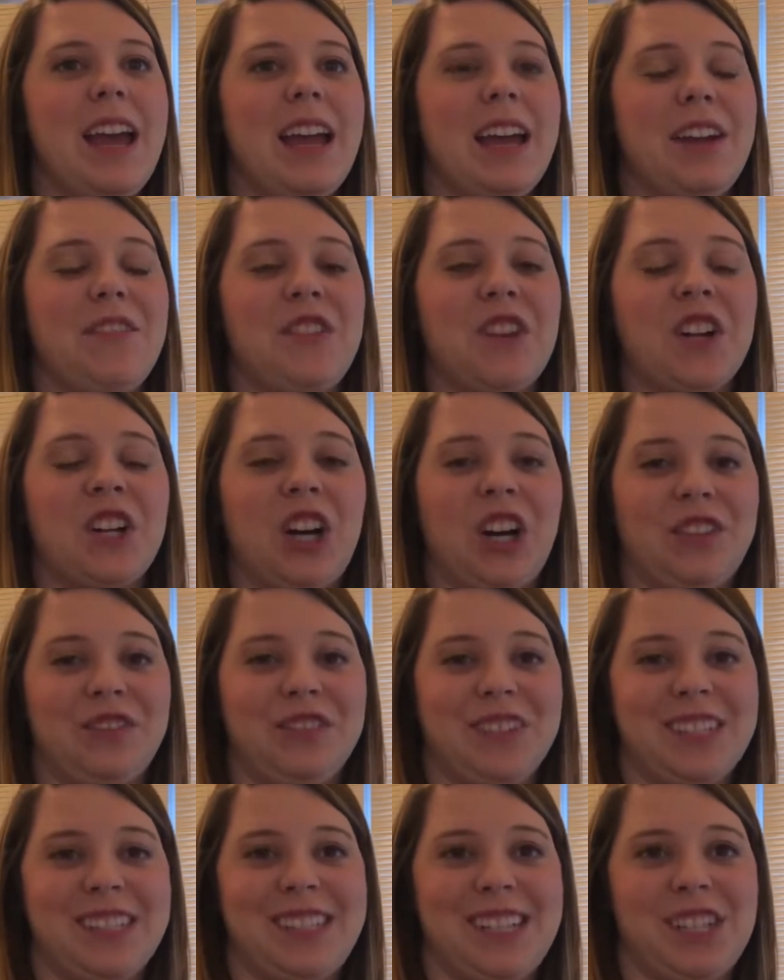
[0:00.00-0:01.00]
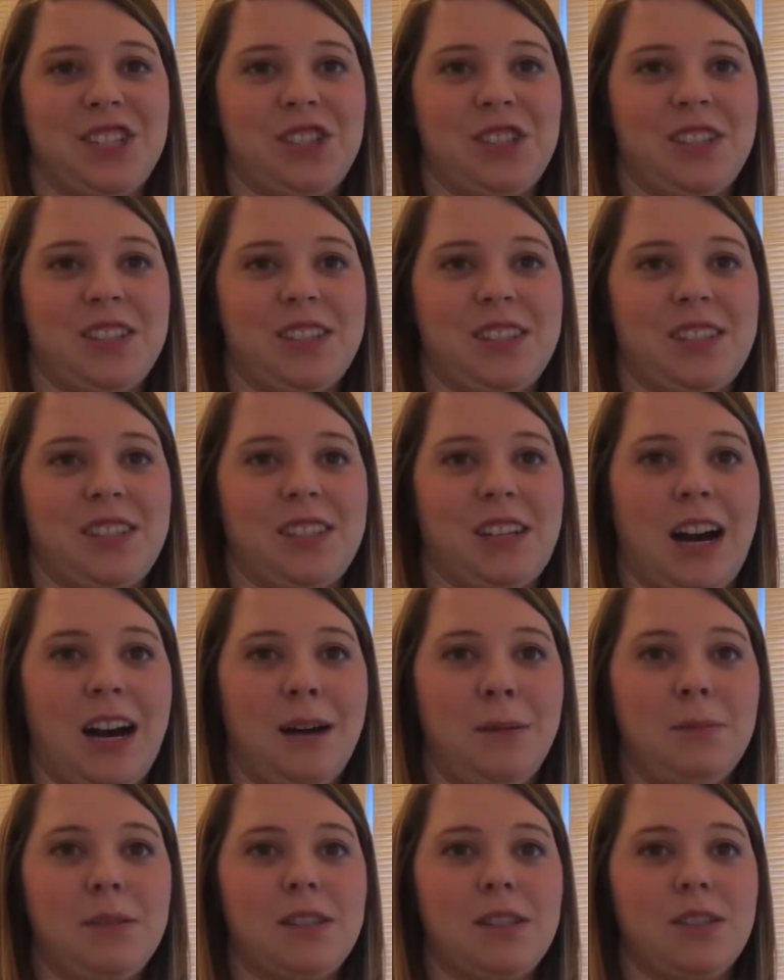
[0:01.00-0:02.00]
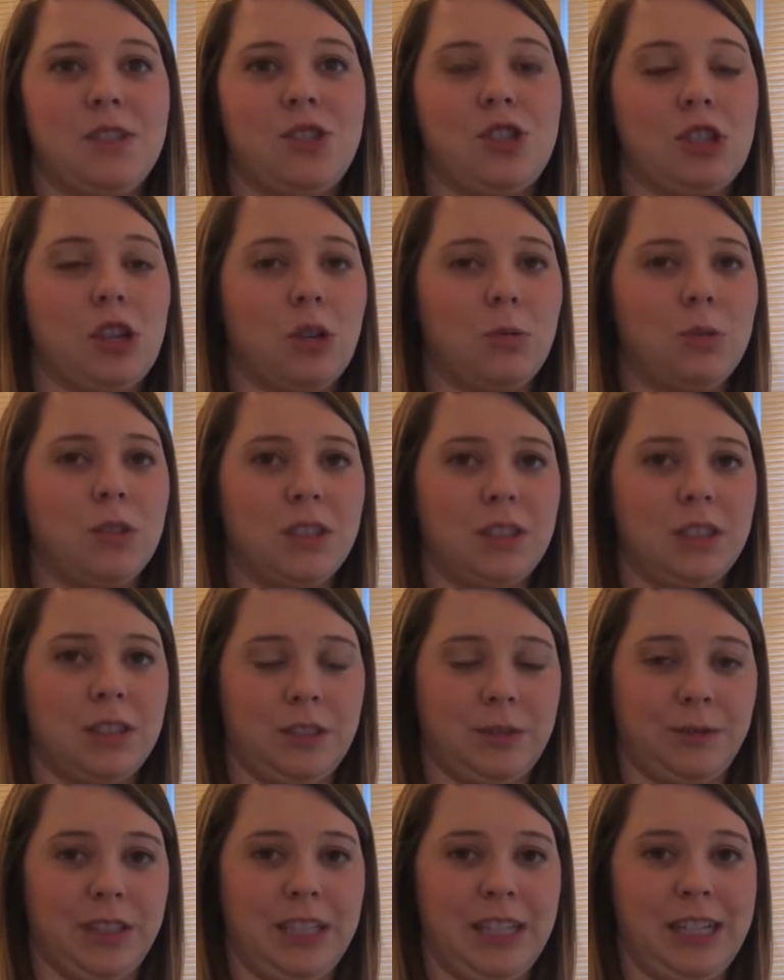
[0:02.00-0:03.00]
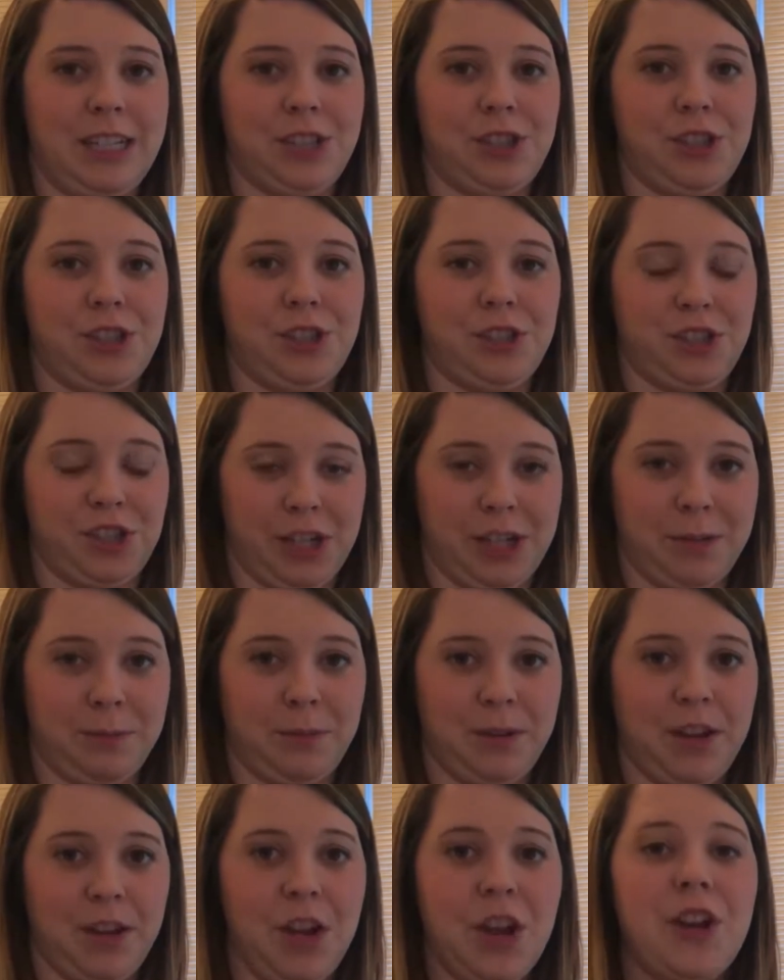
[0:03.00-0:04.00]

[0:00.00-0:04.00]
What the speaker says: If the conversation stops, so will the relationship.